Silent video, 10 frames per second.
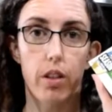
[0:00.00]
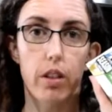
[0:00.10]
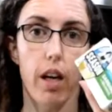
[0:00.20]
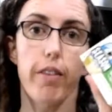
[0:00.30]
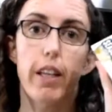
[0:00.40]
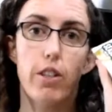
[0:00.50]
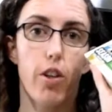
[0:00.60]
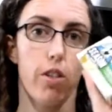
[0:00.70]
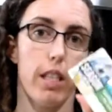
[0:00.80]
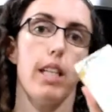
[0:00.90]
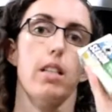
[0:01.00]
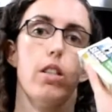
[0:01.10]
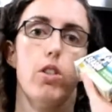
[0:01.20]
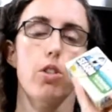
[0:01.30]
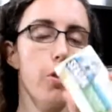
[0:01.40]
loving sardines.
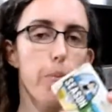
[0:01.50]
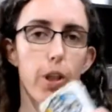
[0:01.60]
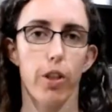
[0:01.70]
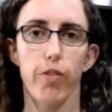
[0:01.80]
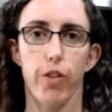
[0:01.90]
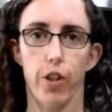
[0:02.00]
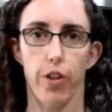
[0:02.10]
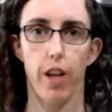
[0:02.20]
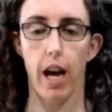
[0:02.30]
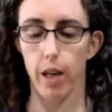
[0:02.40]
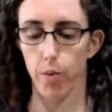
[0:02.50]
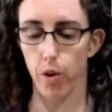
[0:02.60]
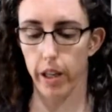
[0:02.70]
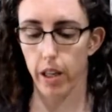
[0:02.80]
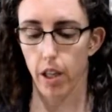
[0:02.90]
Super good for your
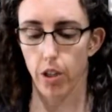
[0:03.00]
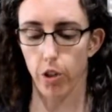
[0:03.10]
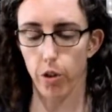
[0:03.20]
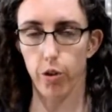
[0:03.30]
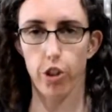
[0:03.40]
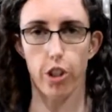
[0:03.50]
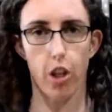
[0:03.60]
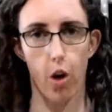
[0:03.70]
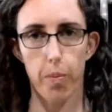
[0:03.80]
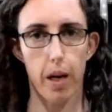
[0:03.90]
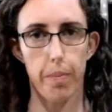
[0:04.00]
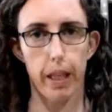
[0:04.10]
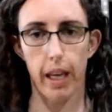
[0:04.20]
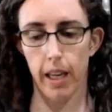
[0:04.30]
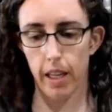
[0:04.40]
thyroid. So you can just open up a
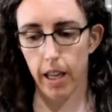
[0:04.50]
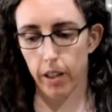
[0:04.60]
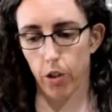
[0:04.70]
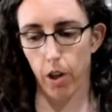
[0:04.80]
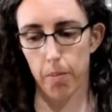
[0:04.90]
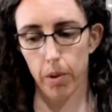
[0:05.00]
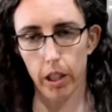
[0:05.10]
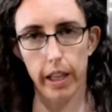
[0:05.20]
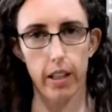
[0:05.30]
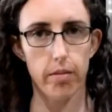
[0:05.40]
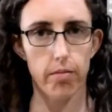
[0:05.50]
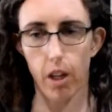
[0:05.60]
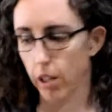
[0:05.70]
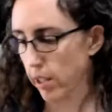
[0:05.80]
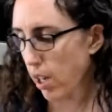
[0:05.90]
can and crumble it
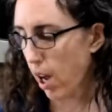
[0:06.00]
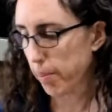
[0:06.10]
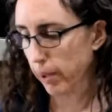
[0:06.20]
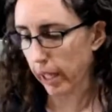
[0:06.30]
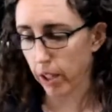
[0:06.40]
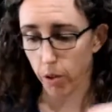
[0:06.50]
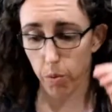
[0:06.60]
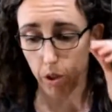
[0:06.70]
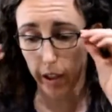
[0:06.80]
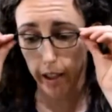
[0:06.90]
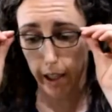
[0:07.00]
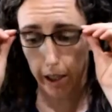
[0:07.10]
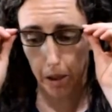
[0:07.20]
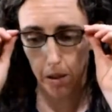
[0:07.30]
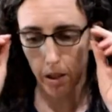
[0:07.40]
on top like you would,
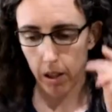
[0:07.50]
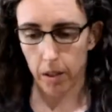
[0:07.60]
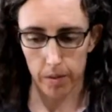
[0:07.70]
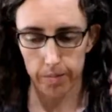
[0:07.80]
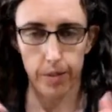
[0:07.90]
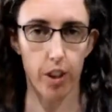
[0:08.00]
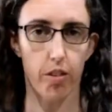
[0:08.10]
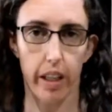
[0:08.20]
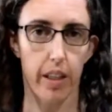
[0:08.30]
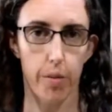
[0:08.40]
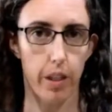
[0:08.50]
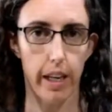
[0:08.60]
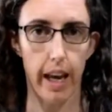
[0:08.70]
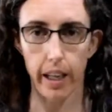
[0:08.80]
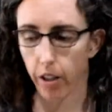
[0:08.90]
you know, like you would an
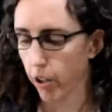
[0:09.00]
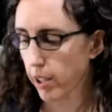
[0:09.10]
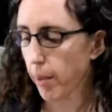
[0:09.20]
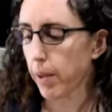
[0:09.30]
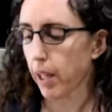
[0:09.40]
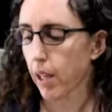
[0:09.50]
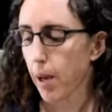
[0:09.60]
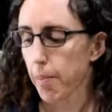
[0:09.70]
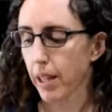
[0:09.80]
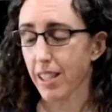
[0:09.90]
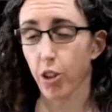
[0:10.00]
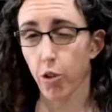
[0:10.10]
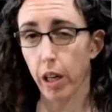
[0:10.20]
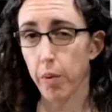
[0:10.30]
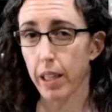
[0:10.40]
egg or something. But that's a
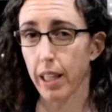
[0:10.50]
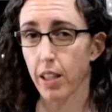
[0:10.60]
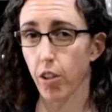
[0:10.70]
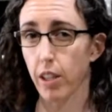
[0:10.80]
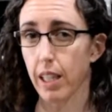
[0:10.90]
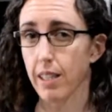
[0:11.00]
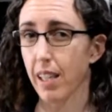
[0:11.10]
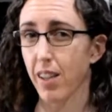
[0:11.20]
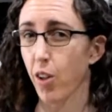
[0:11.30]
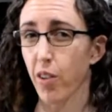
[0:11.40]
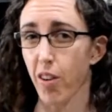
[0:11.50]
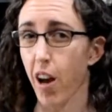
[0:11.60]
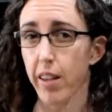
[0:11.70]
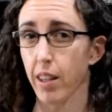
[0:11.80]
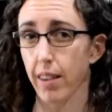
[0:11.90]
great way to get sardines. And no, they're
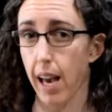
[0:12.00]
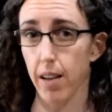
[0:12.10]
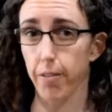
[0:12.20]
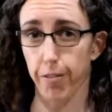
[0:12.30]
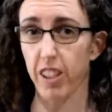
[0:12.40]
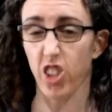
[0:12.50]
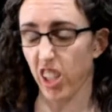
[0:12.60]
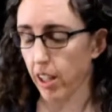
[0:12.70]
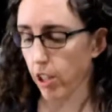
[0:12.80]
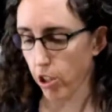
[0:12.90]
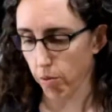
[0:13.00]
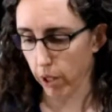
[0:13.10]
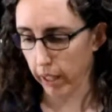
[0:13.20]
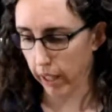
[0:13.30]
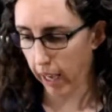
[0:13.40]
not that fishy. They just
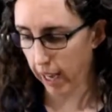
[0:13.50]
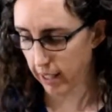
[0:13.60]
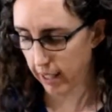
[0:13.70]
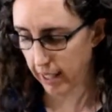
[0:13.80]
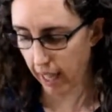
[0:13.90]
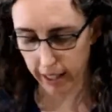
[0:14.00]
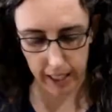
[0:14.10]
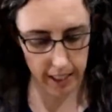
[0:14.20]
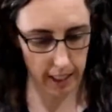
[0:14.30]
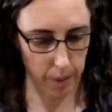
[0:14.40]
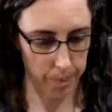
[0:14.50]
really add to the salad nicely.